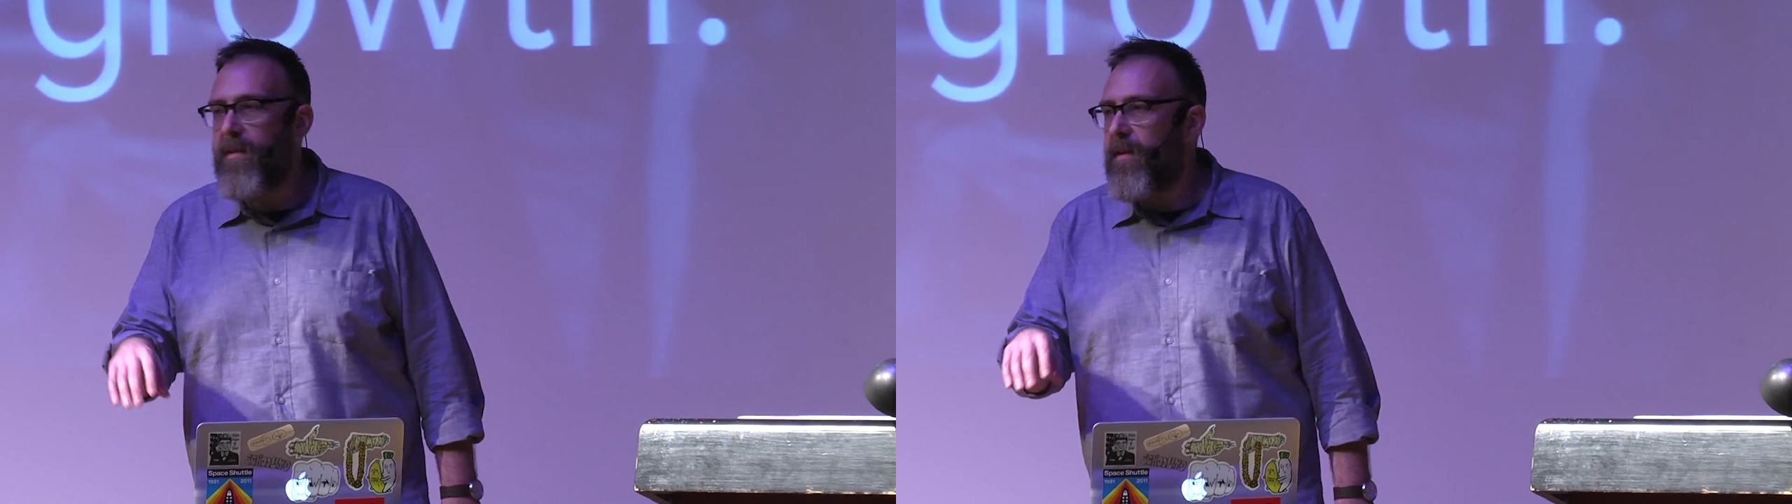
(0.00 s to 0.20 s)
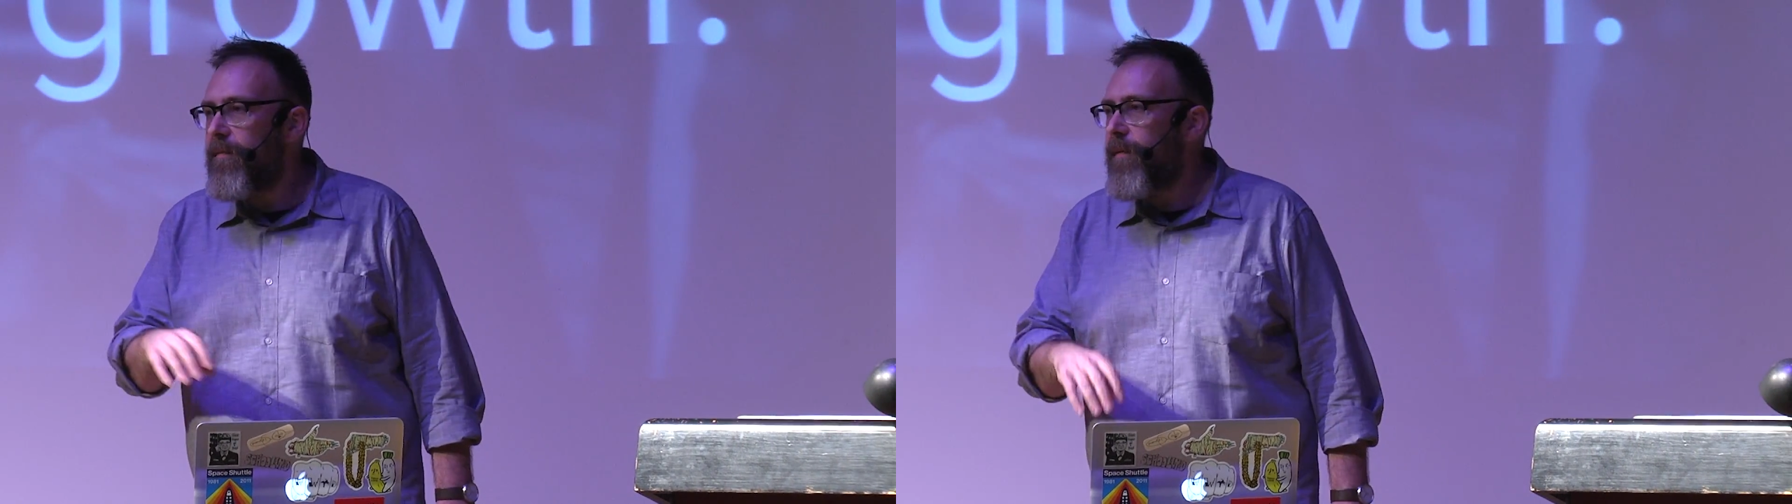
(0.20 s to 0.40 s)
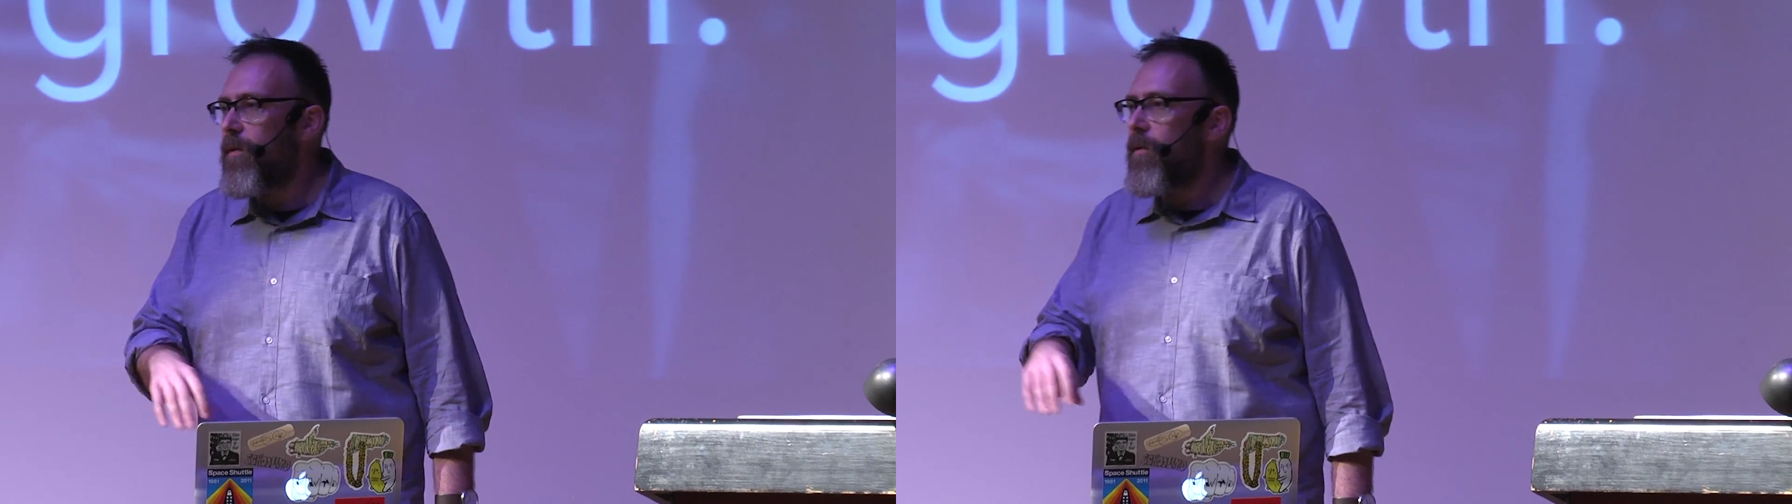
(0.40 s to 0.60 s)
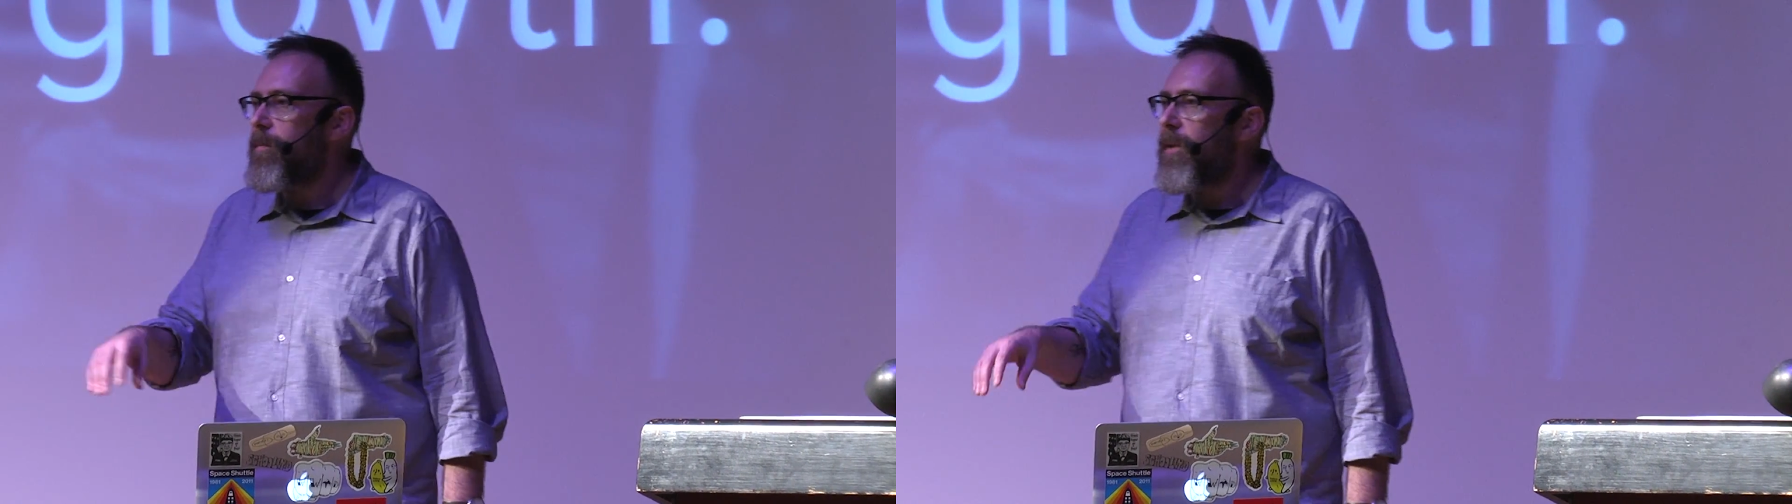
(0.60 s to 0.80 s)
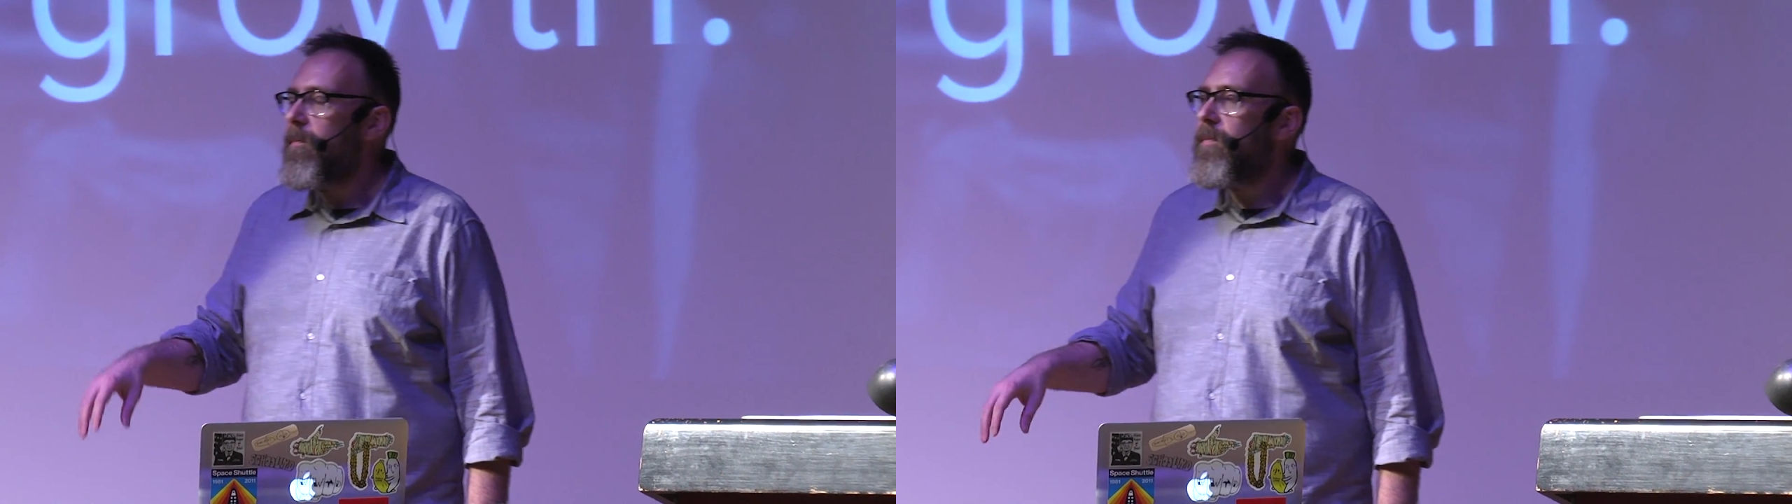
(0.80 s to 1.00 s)

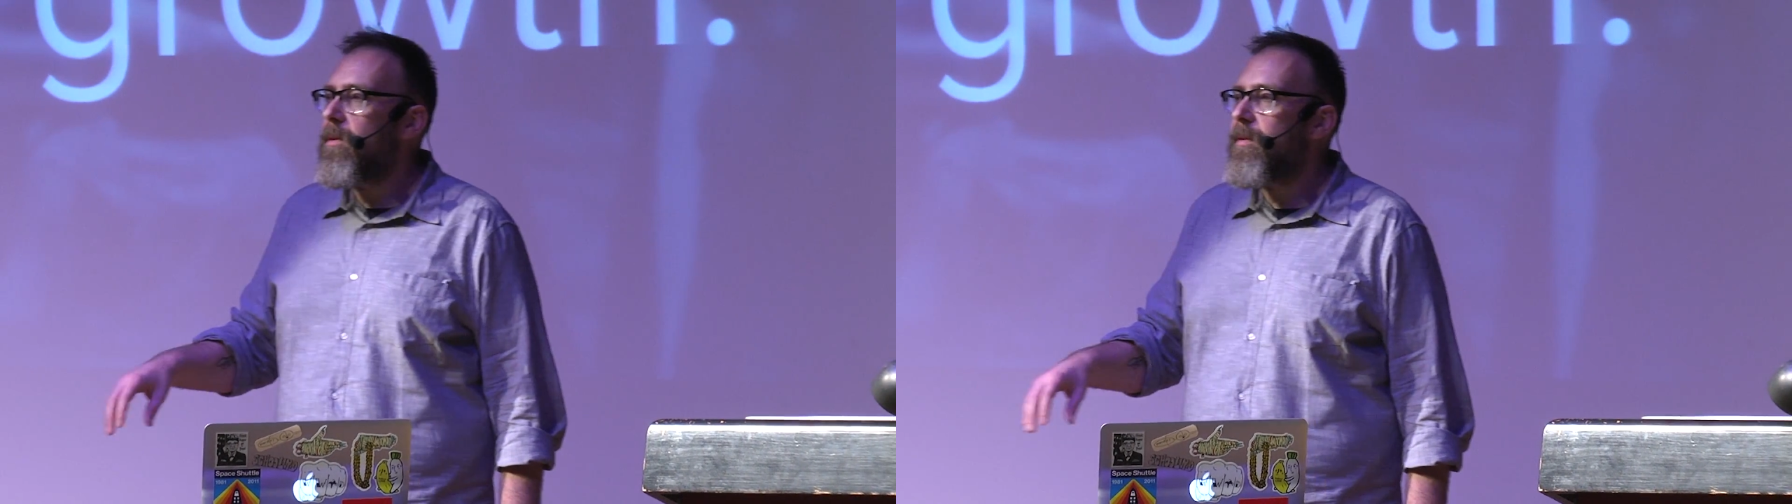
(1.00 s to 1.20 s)
difficult people